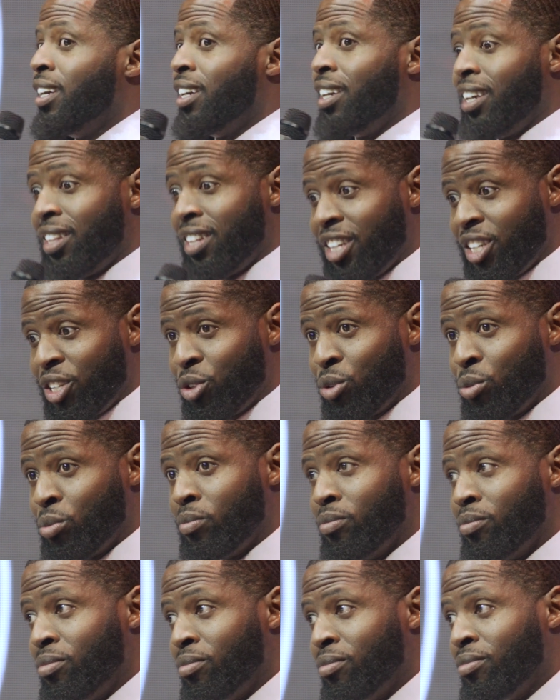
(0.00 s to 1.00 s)
And
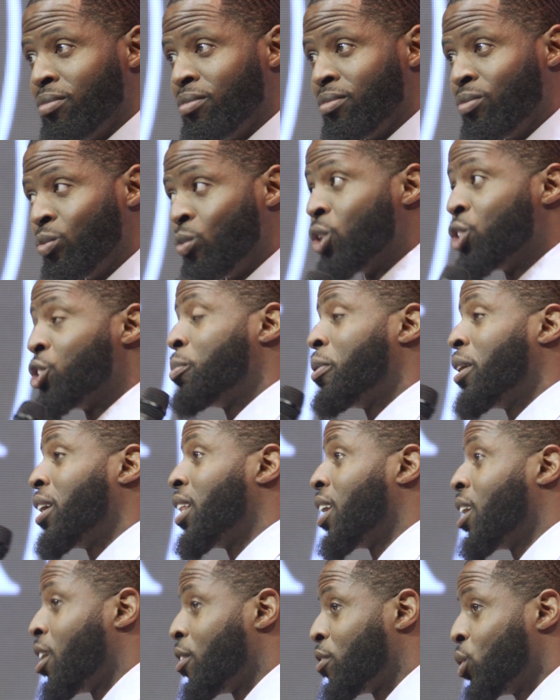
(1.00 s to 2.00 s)
then once you pay
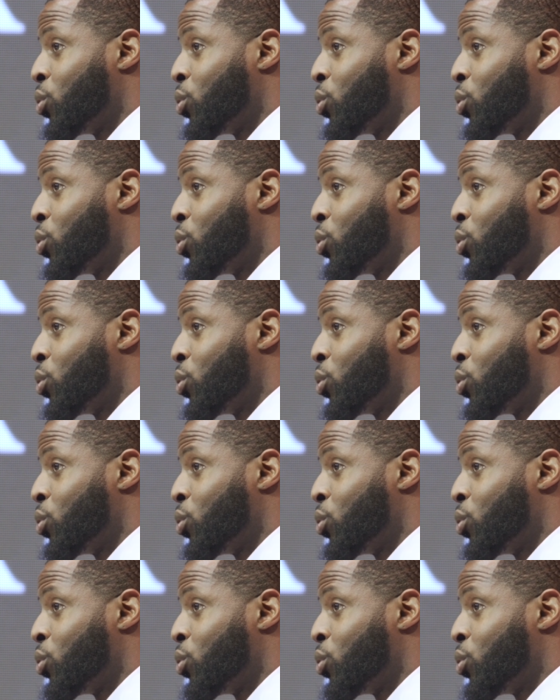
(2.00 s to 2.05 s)
that off,